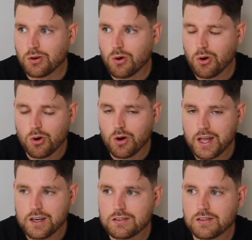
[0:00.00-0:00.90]
or
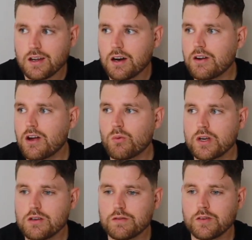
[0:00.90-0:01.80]
any scenario
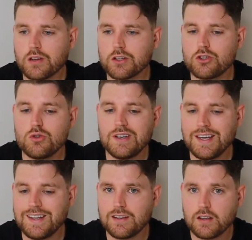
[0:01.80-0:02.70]
where you feel like you
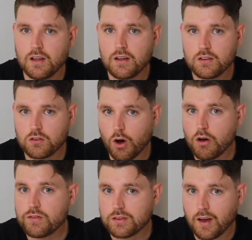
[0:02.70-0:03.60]
need to
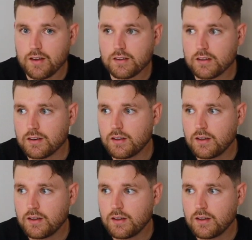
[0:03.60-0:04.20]
overtake it,